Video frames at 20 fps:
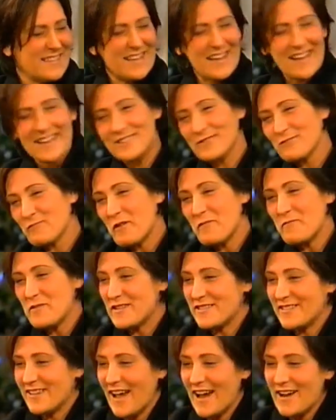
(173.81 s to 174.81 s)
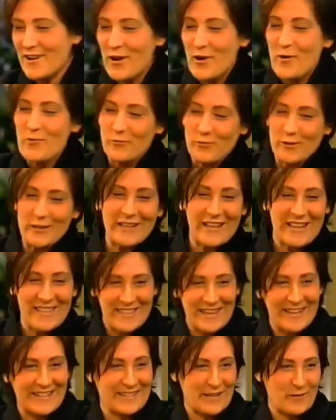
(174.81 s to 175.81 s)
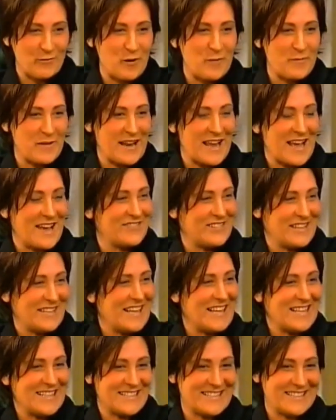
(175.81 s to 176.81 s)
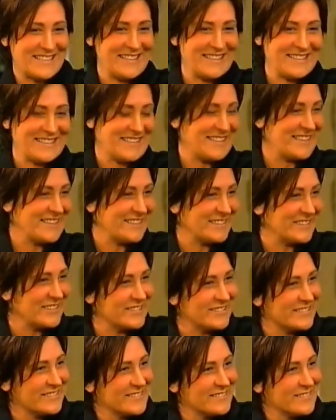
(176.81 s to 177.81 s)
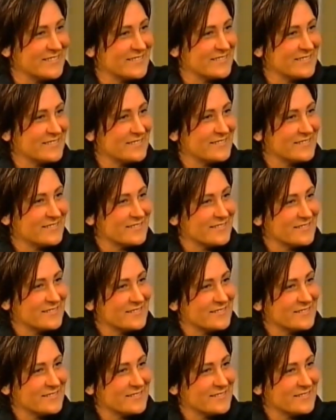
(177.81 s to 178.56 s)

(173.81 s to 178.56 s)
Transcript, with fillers: Yes, women. I don't really think that women have an instinct to kill. Maybe